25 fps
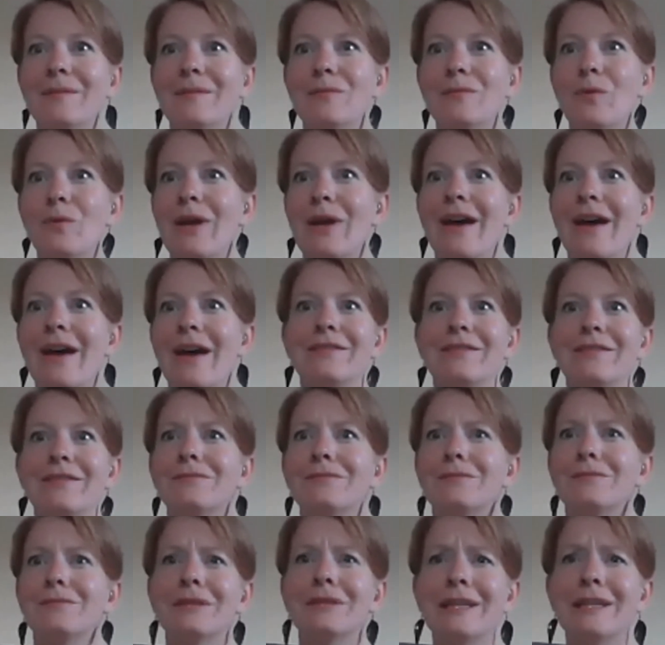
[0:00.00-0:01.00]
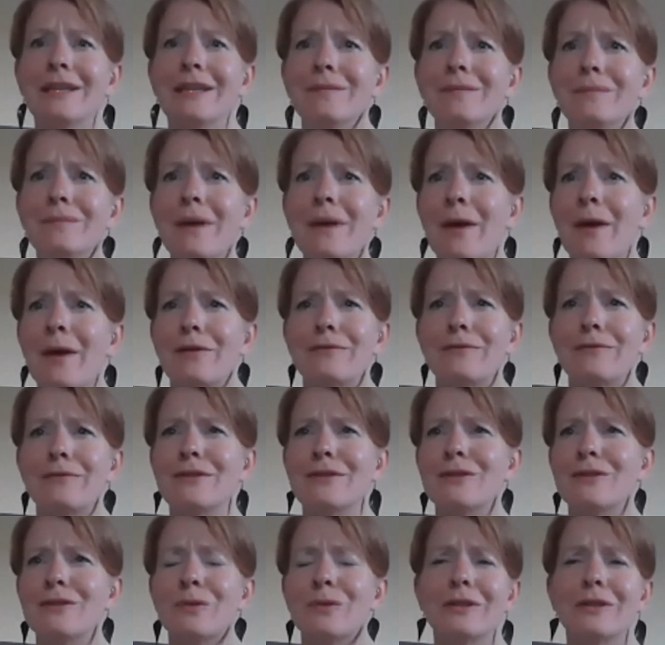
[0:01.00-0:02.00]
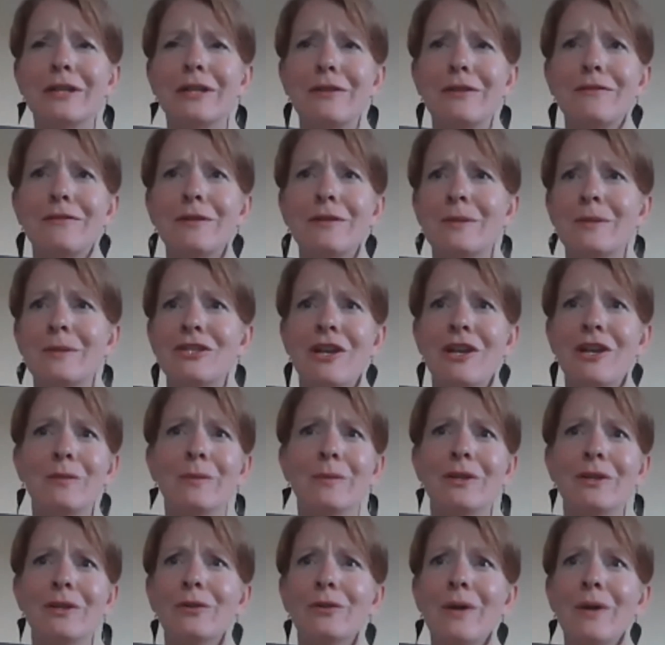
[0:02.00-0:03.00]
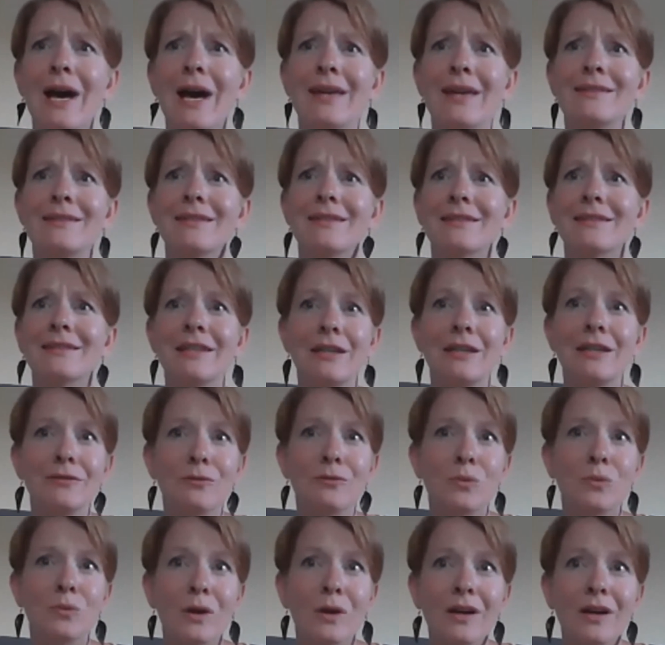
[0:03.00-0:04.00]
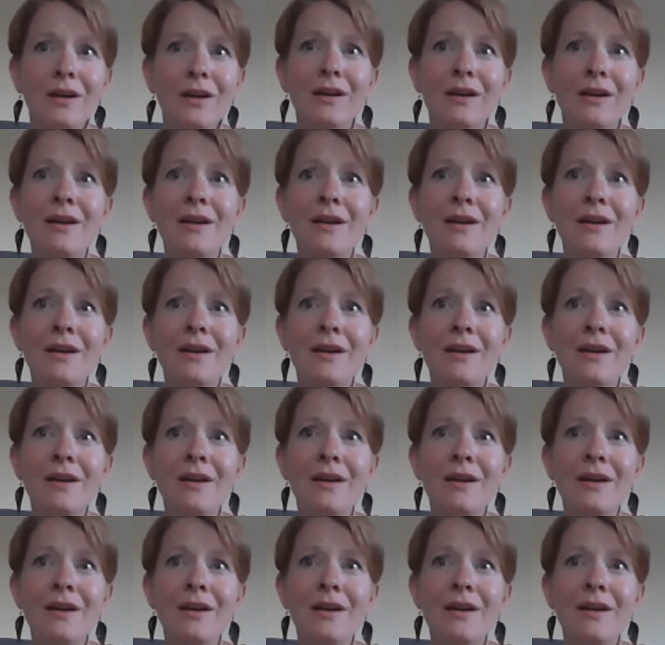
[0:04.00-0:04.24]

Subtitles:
We have a really powerful story from a gentleman who had to leave work